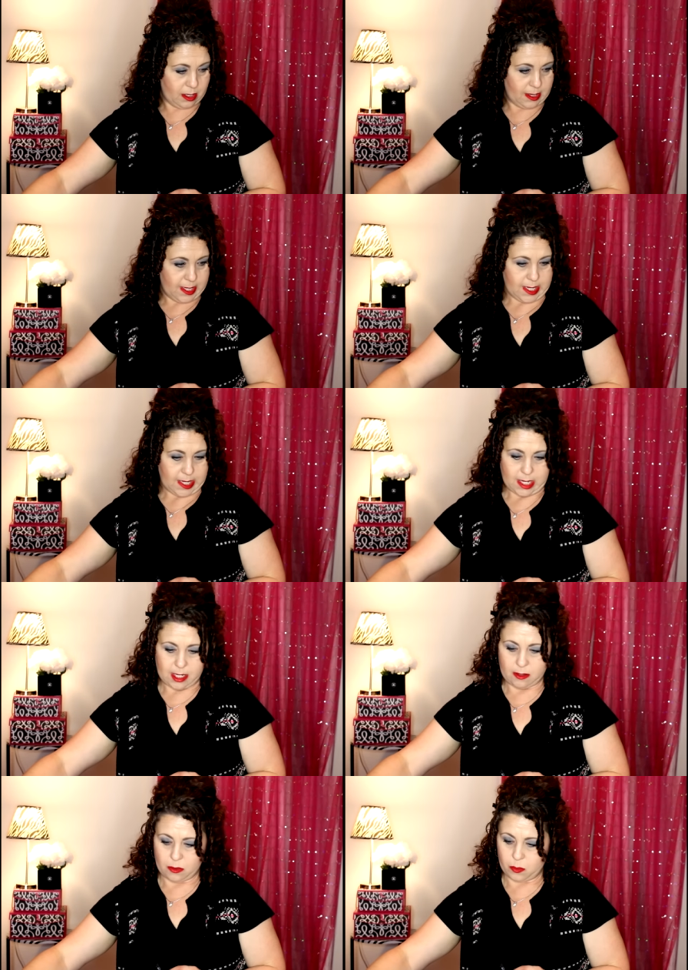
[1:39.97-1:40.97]

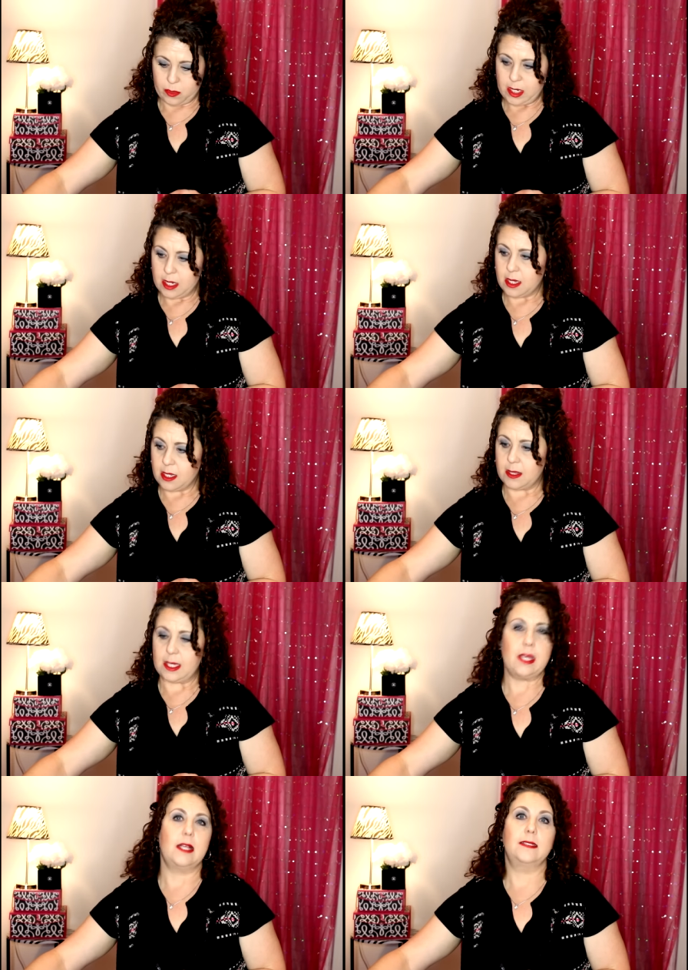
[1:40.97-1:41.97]
the three
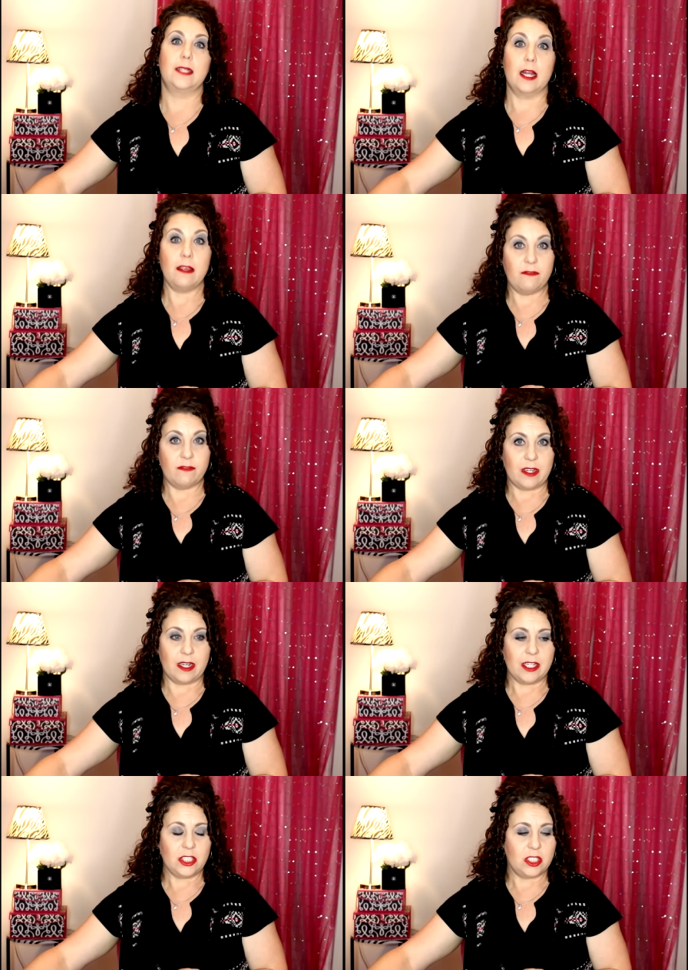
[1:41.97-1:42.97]
things that I
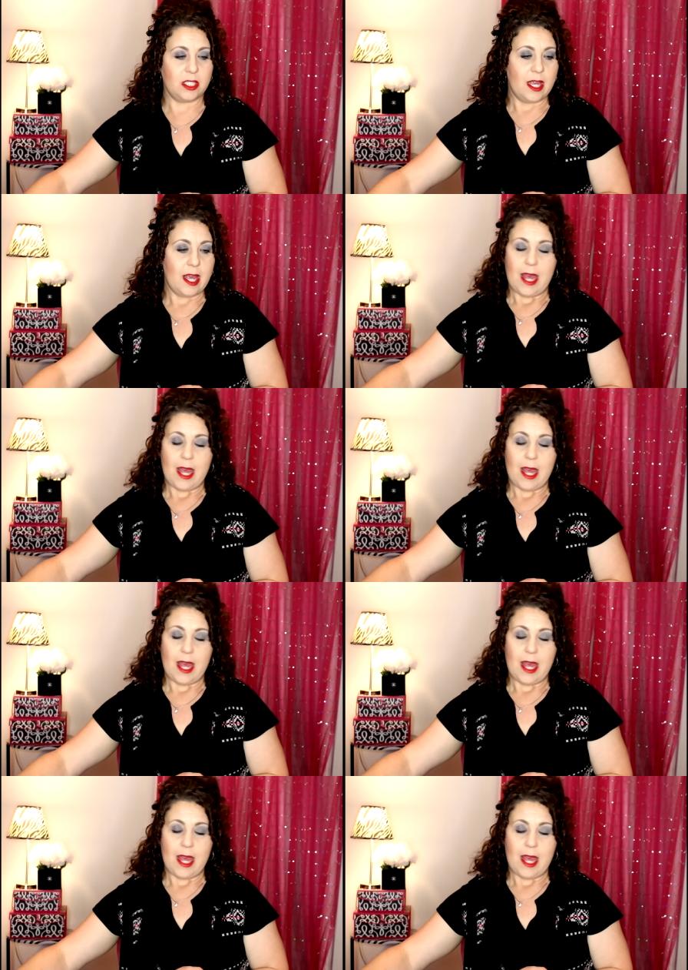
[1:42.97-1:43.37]
finished